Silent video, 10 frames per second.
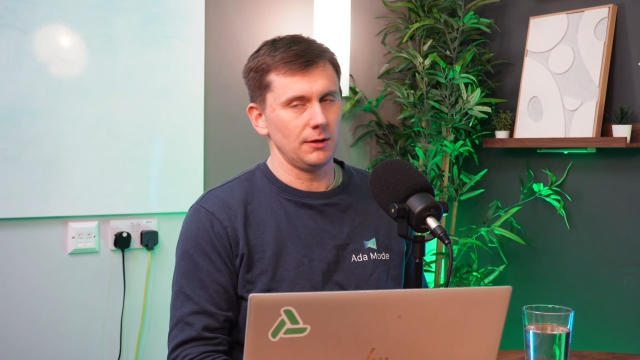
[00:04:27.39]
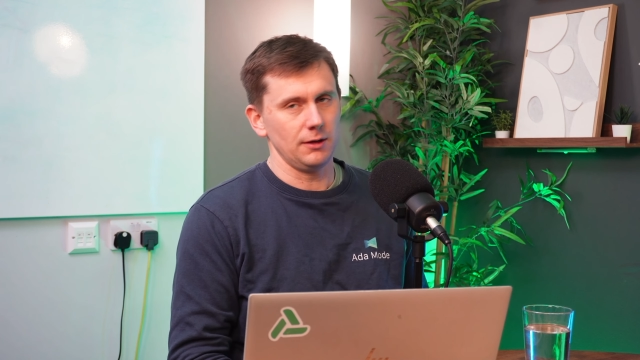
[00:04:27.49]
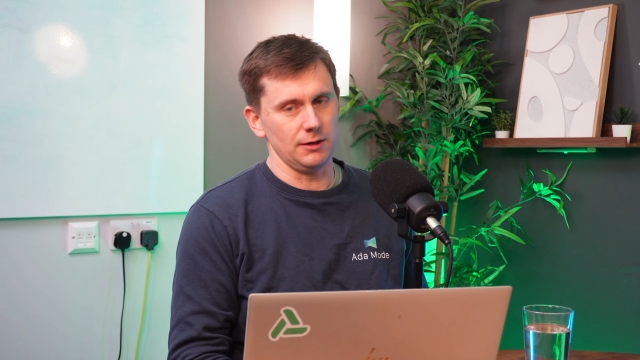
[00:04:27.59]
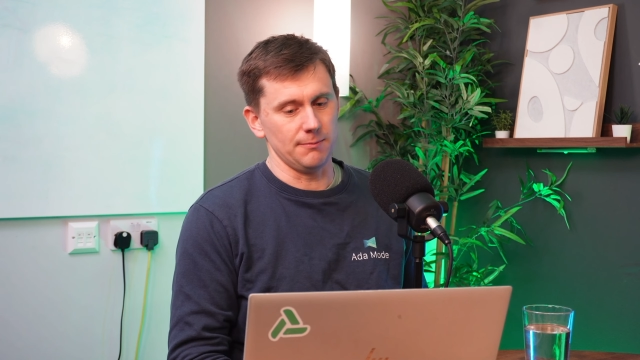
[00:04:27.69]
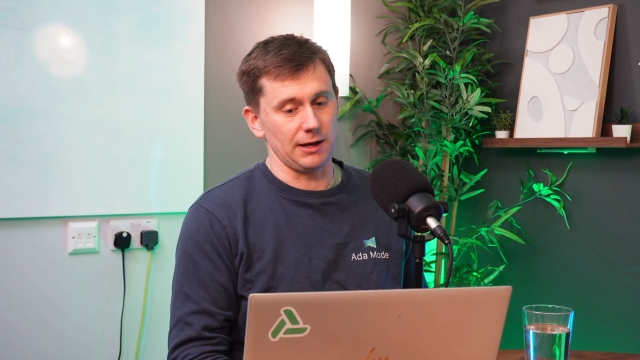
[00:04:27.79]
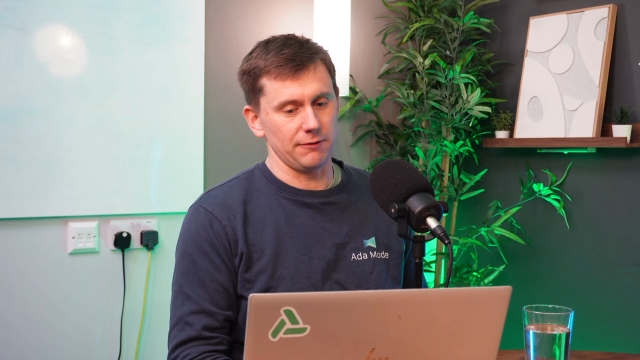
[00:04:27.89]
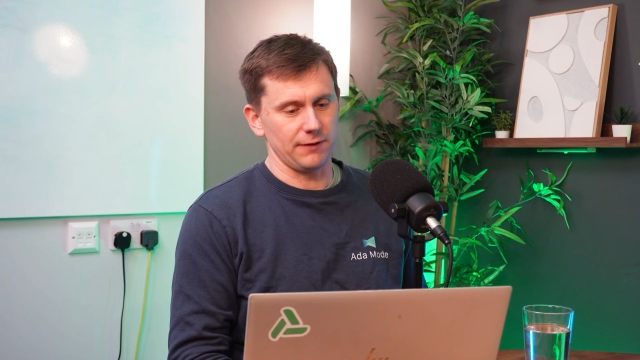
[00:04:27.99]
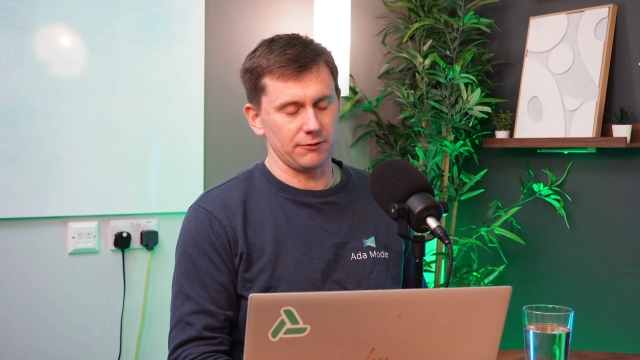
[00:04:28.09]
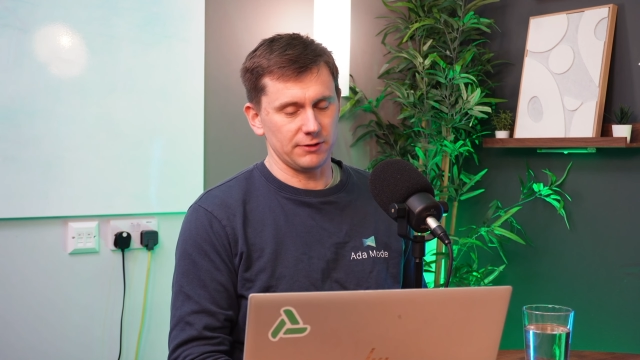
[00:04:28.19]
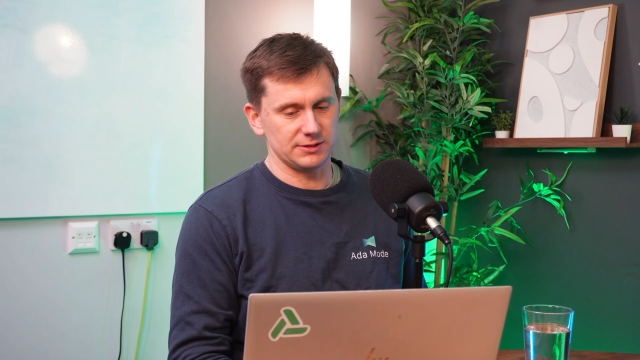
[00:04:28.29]
In a
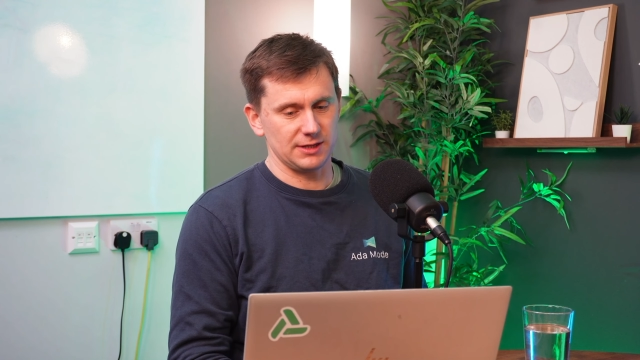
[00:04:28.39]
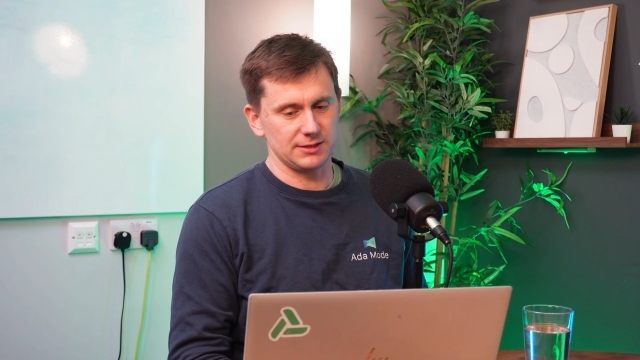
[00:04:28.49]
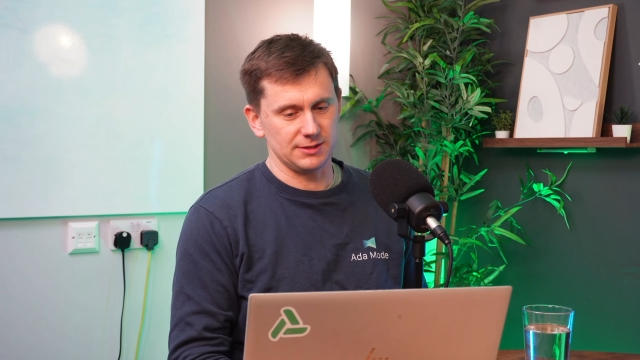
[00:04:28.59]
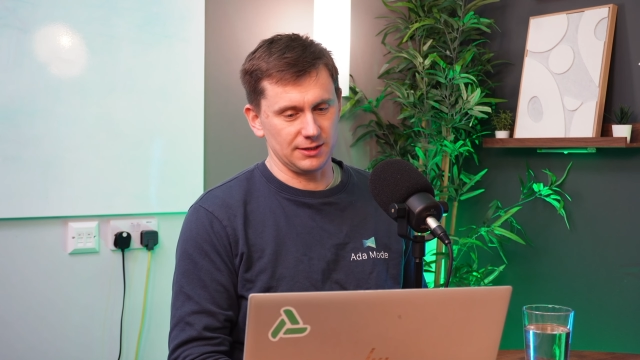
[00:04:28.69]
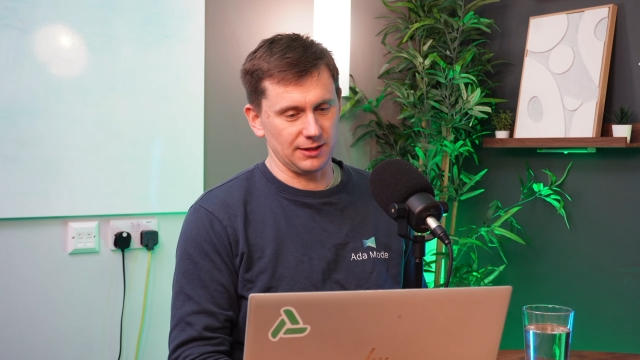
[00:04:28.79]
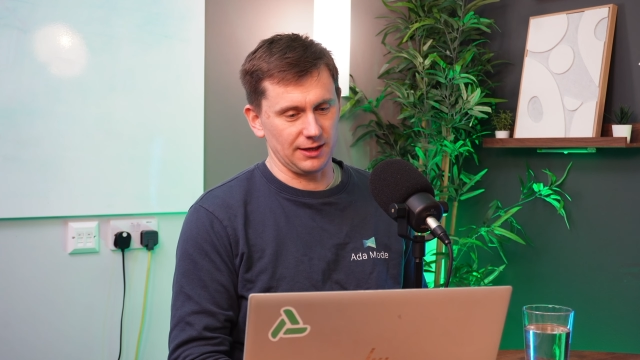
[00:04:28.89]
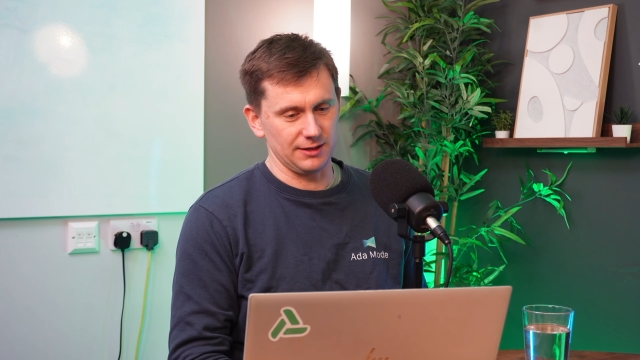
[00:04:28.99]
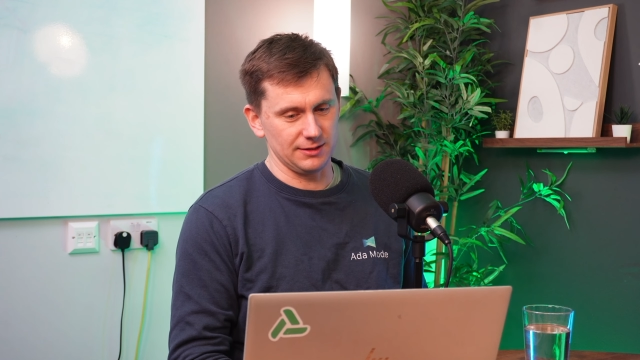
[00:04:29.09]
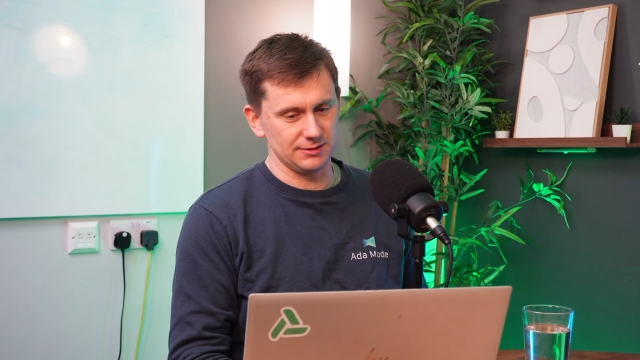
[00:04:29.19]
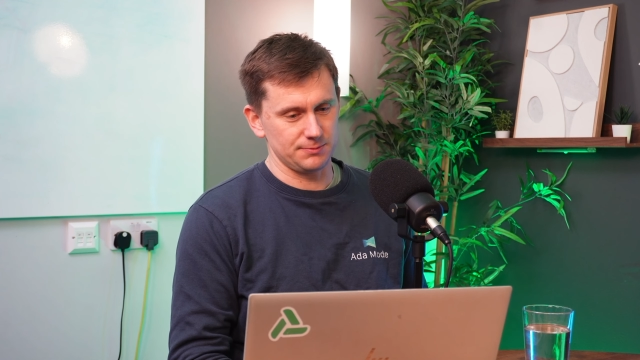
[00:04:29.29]
manufacturing setting, that
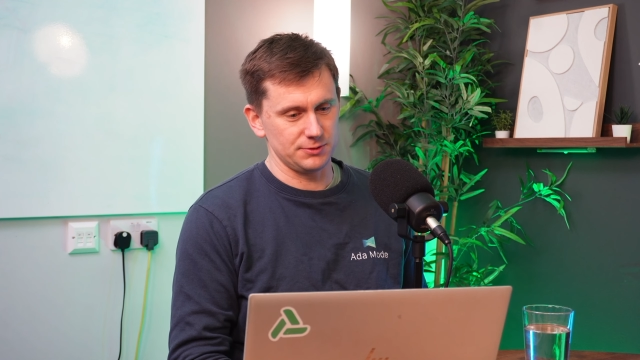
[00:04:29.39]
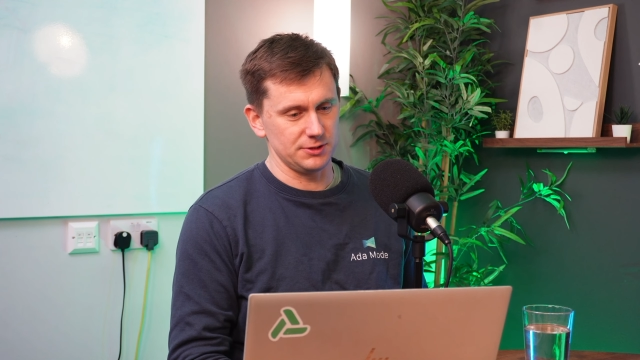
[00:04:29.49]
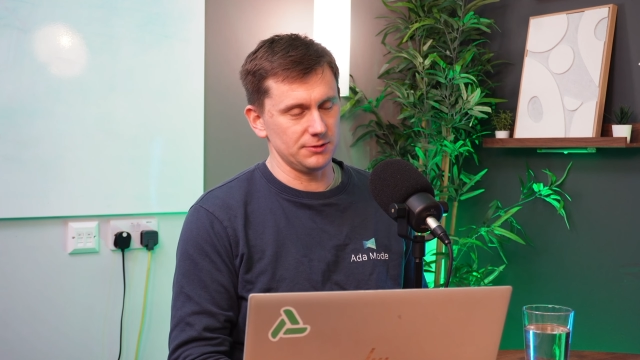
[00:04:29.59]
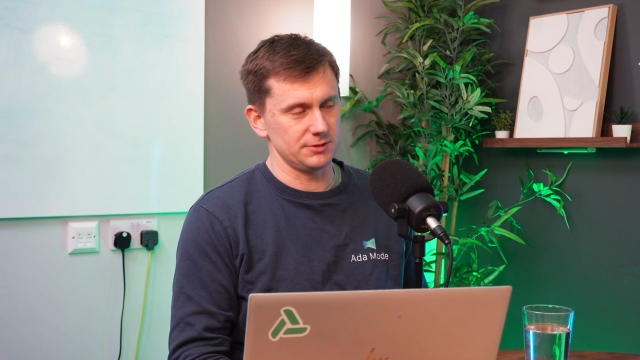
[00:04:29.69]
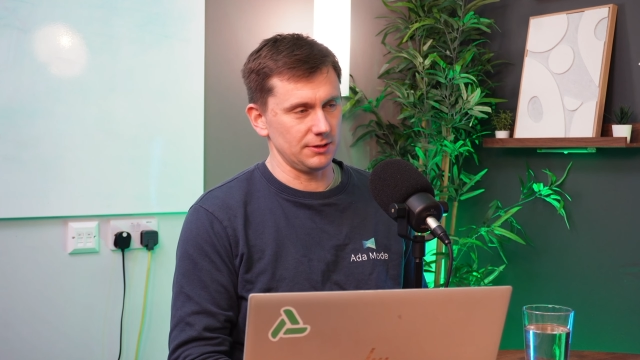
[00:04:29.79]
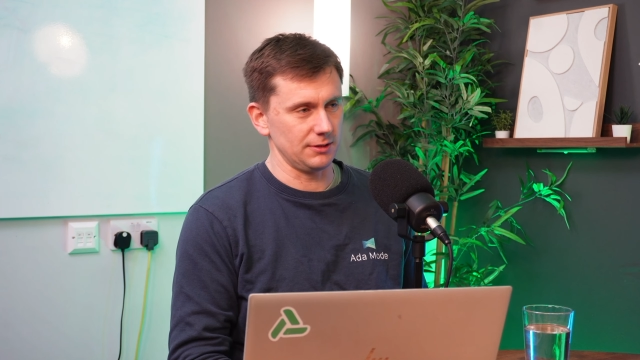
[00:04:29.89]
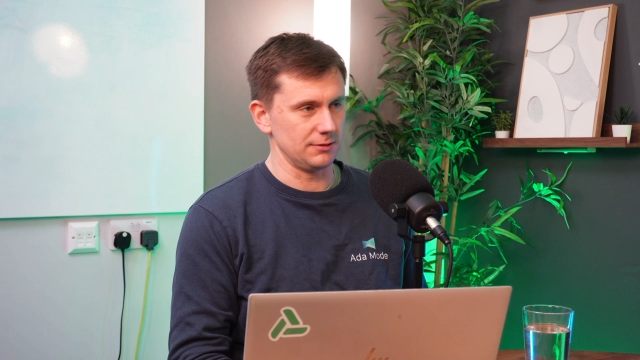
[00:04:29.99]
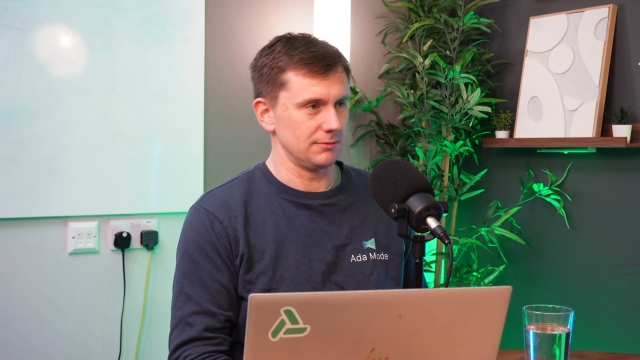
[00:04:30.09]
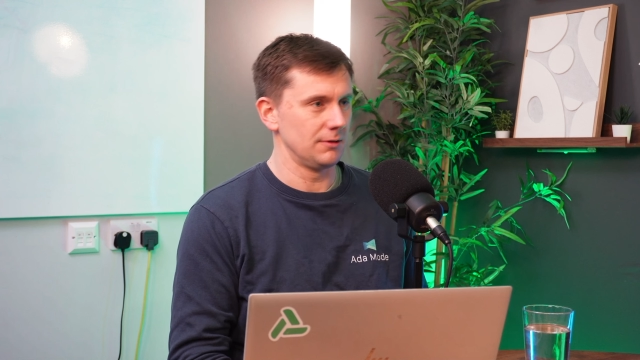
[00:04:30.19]
is producing